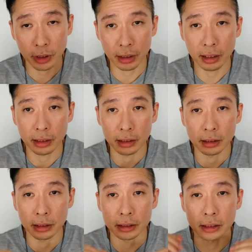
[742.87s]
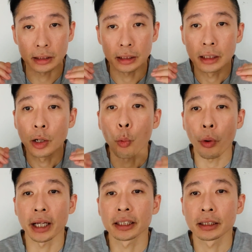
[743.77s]
I think, is the
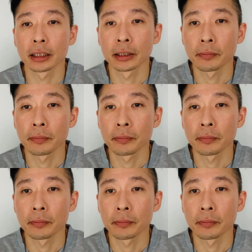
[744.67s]
waste,